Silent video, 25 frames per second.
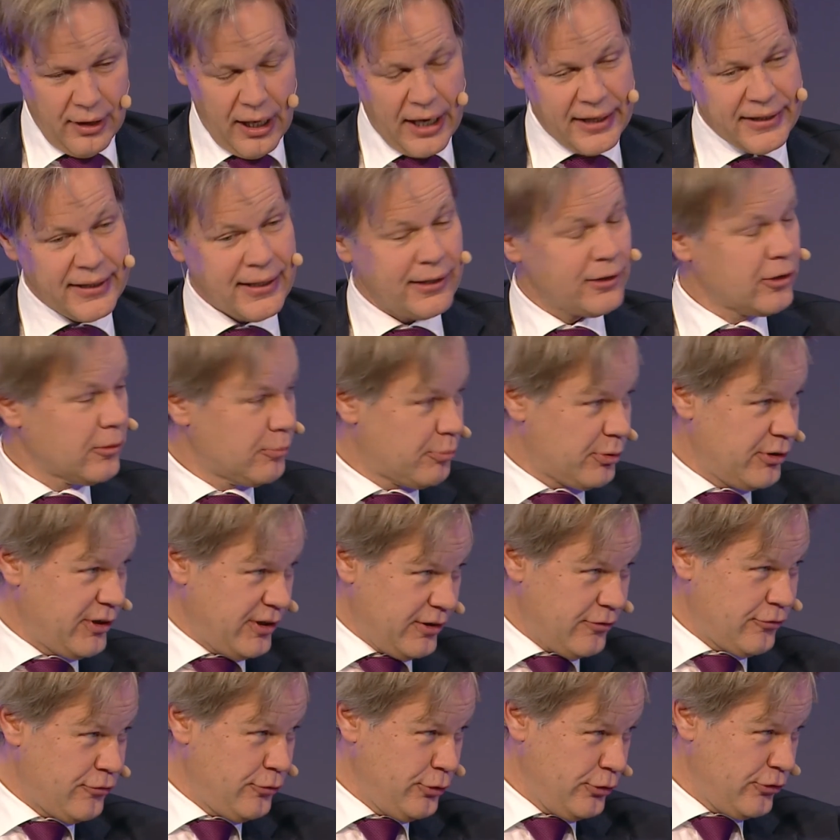I cannot
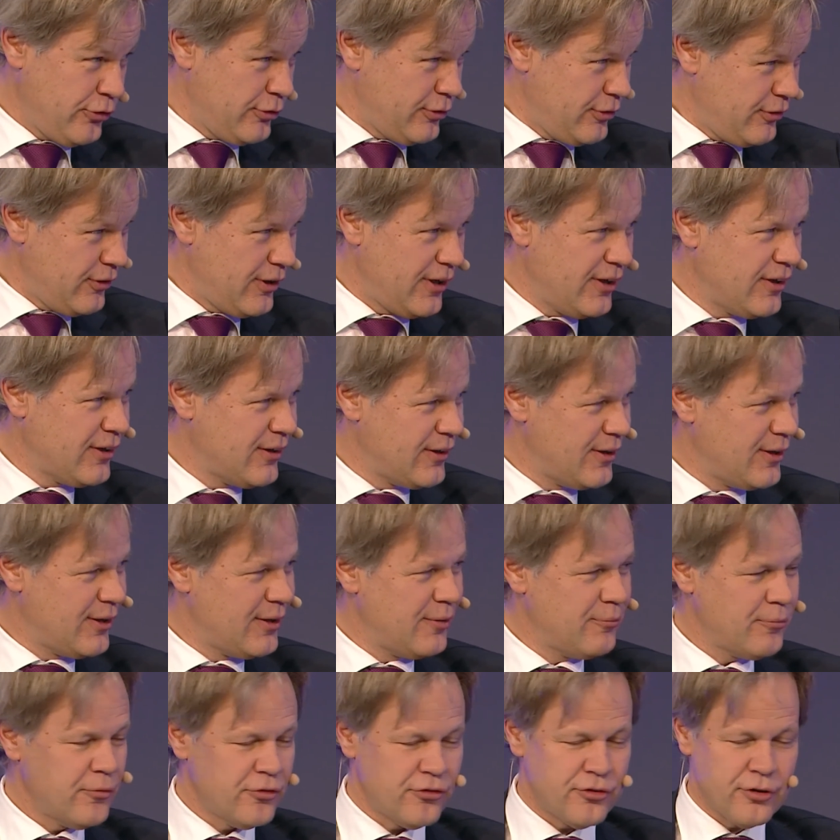predict the future,
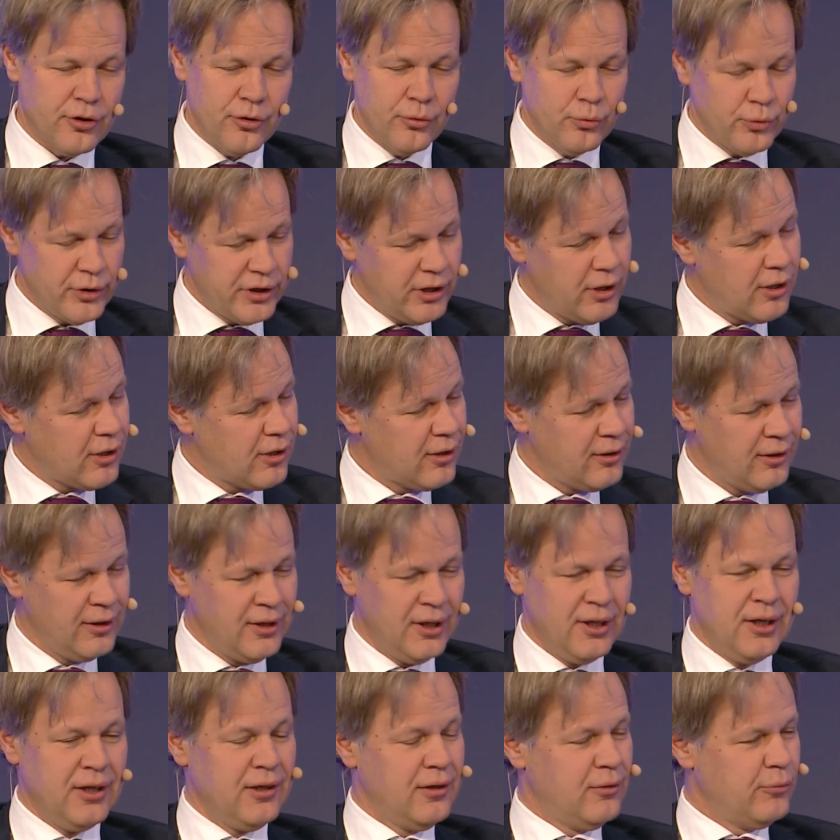so we are
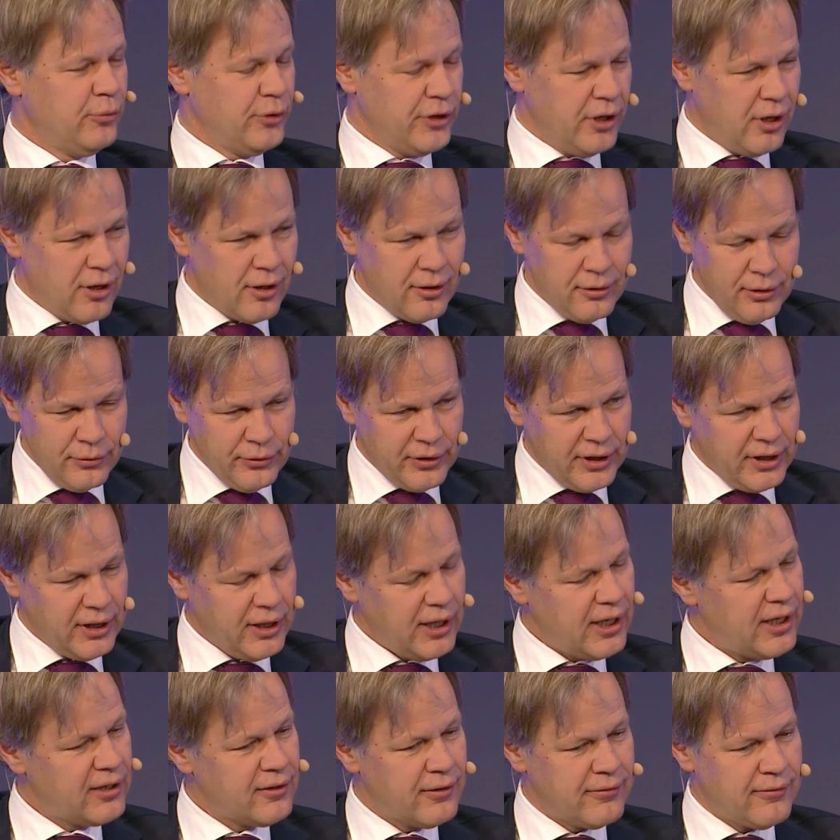
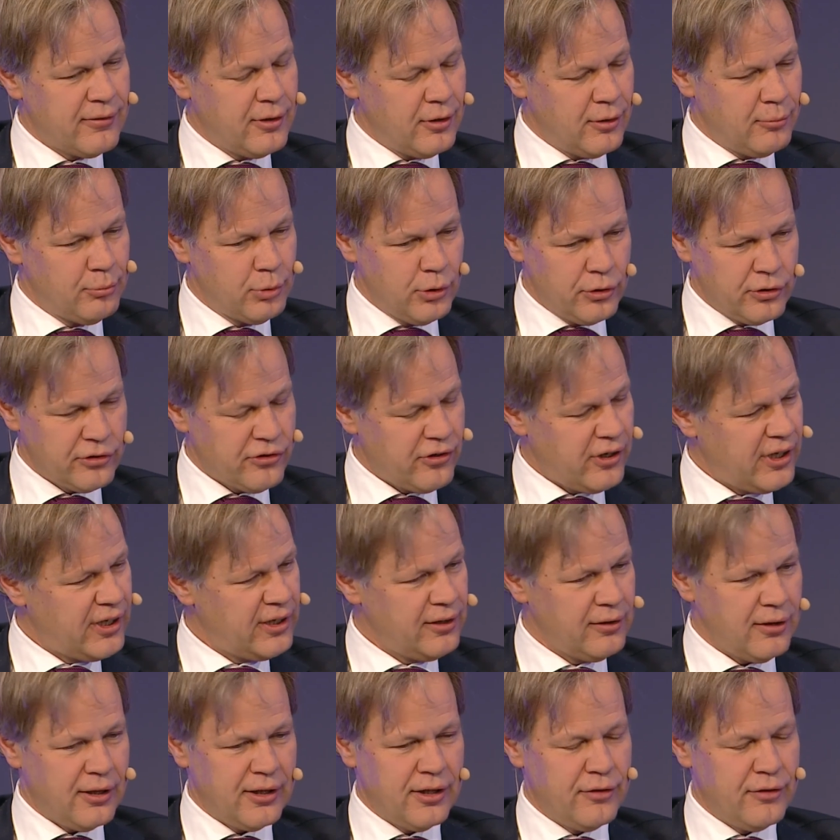looking at blockchain.